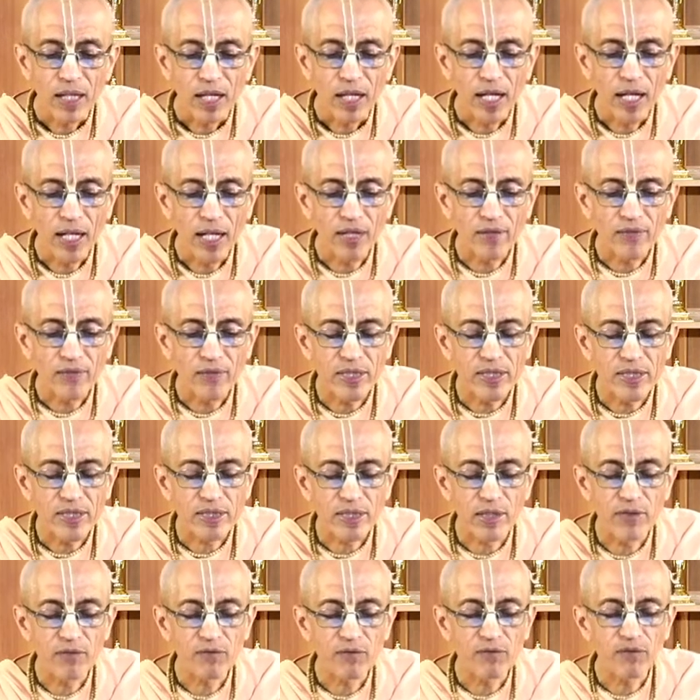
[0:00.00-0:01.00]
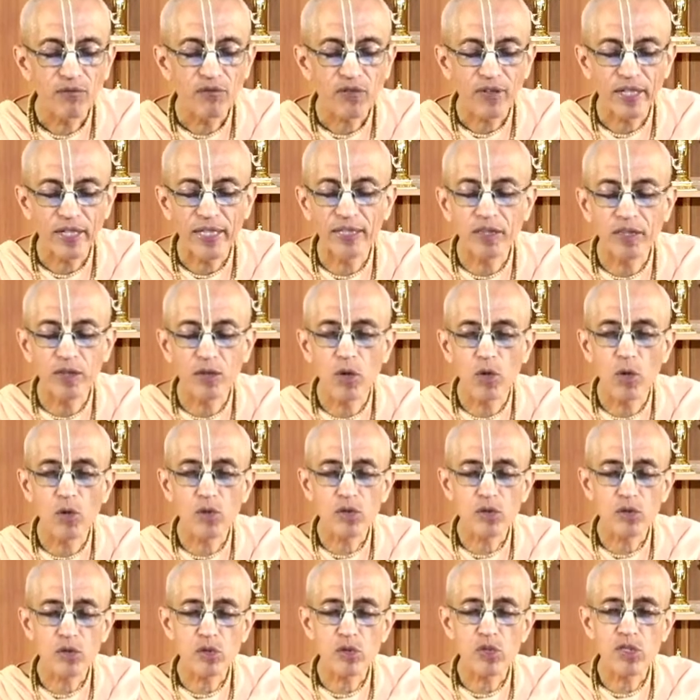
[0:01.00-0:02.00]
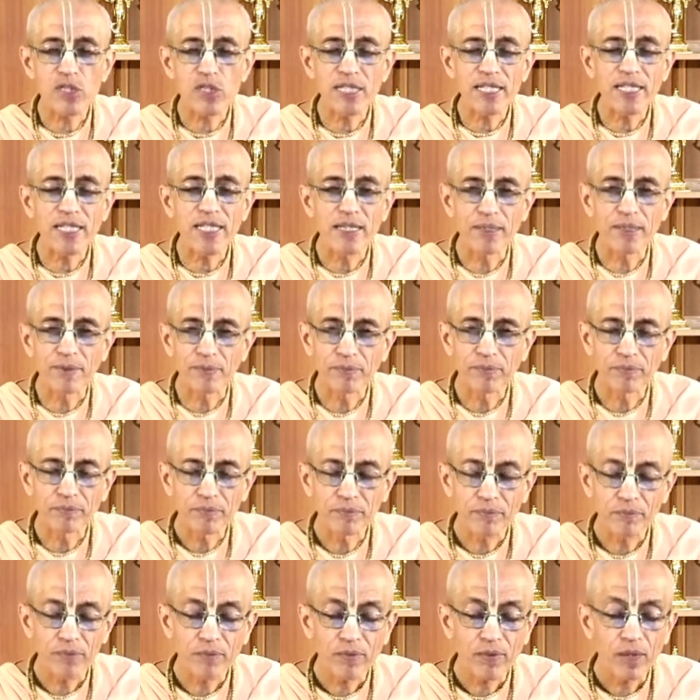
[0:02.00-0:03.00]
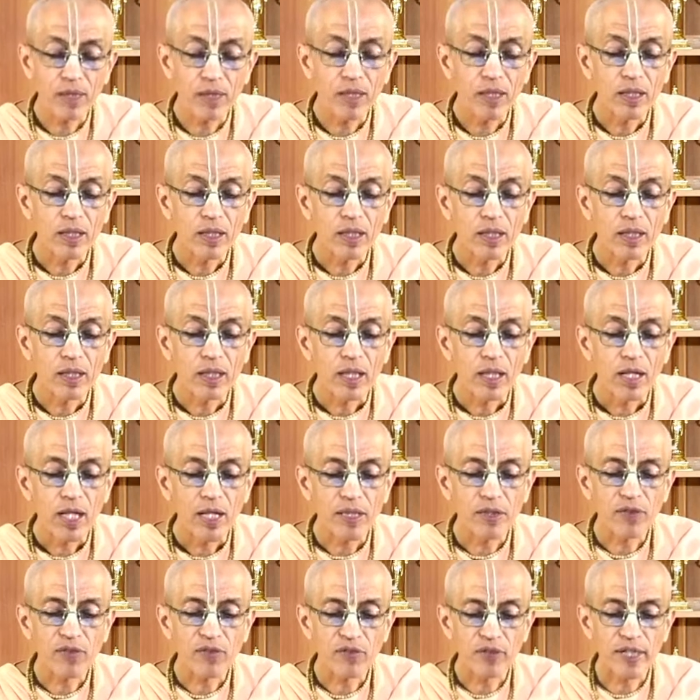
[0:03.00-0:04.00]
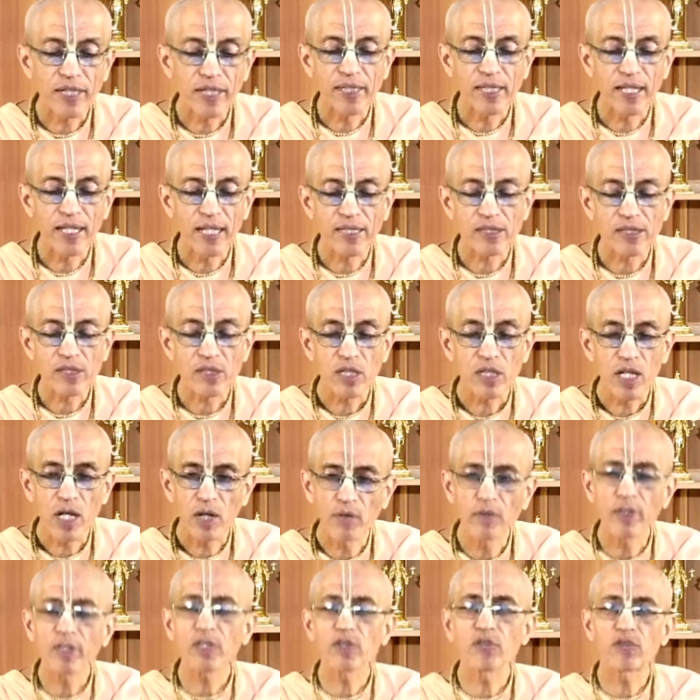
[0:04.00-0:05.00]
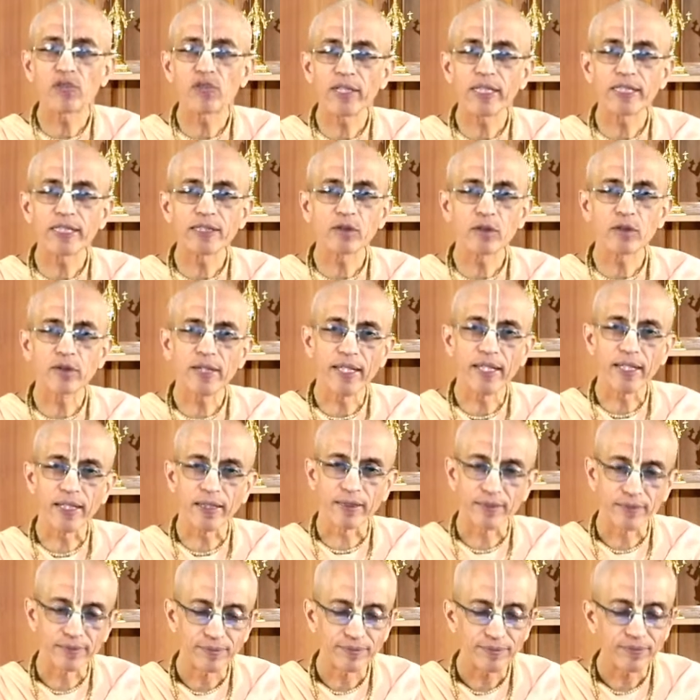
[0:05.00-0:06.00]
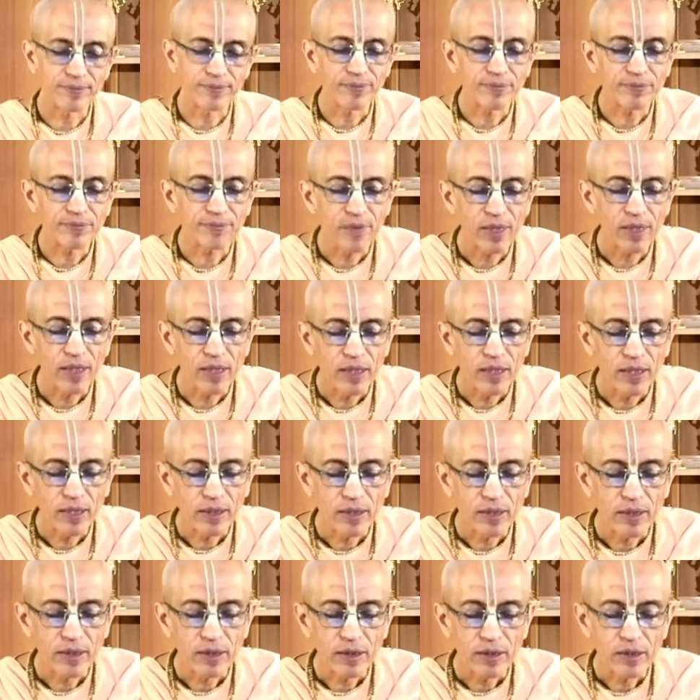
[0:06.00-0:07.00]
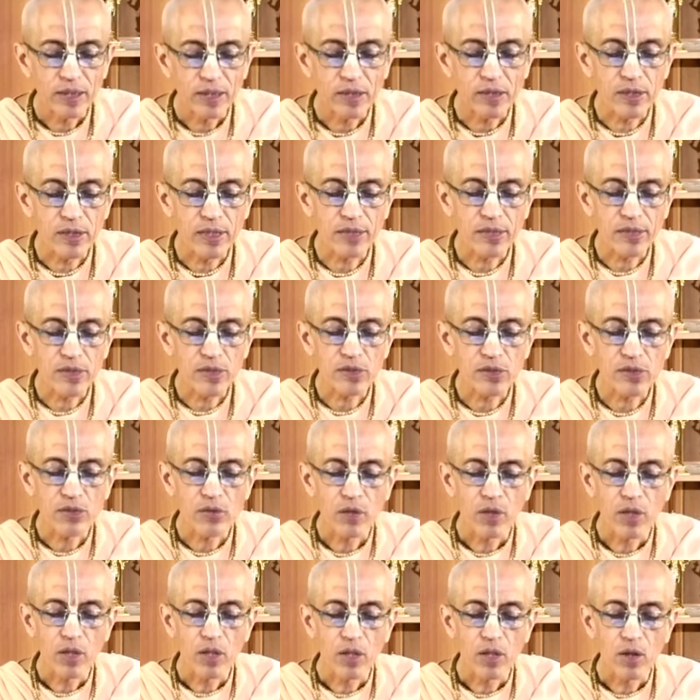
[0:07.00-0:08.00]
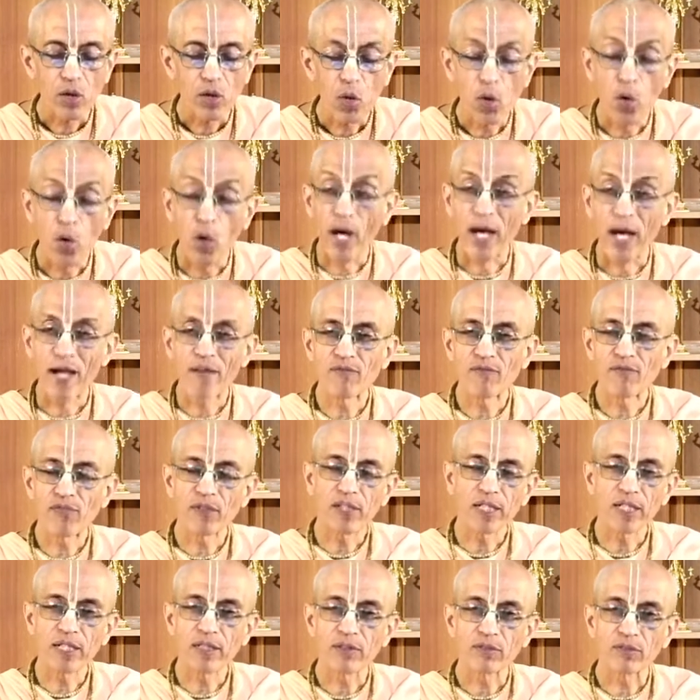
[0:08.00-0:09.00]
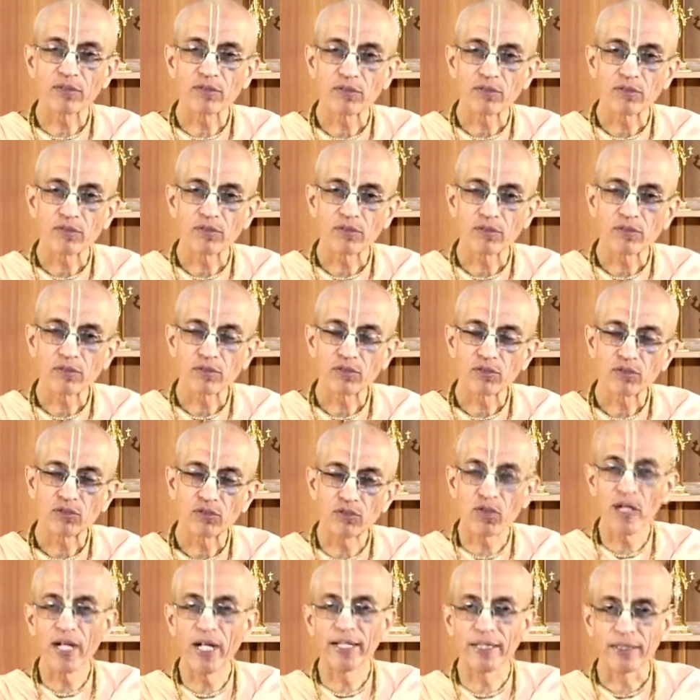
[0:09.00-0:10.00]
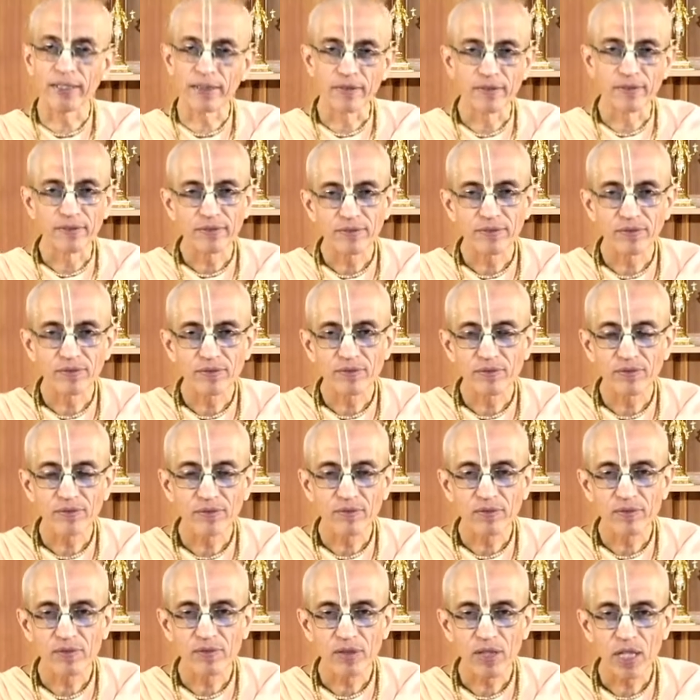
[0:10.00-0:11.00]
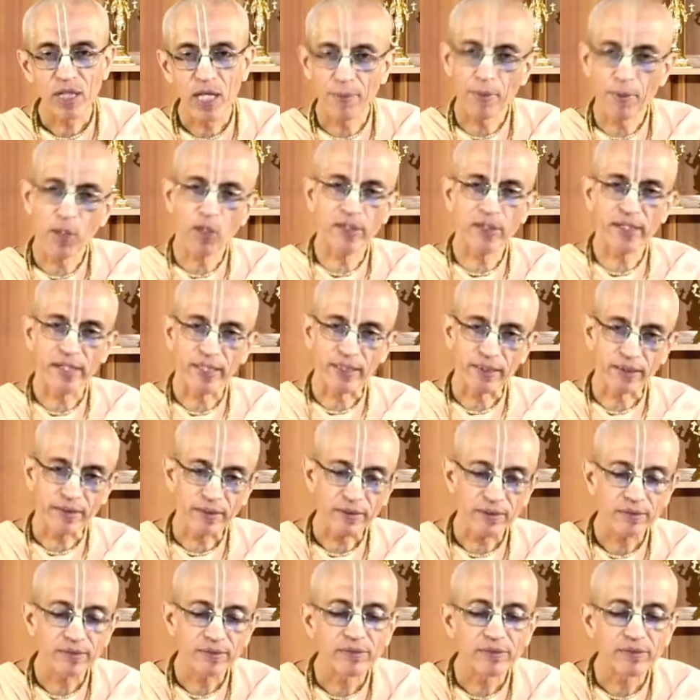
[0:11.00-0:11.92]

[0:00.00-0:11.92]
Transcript: And when some friend goes to see him and the friend asks, How are you feeling today? He says, Oh, I am feeling fine. I'm all right.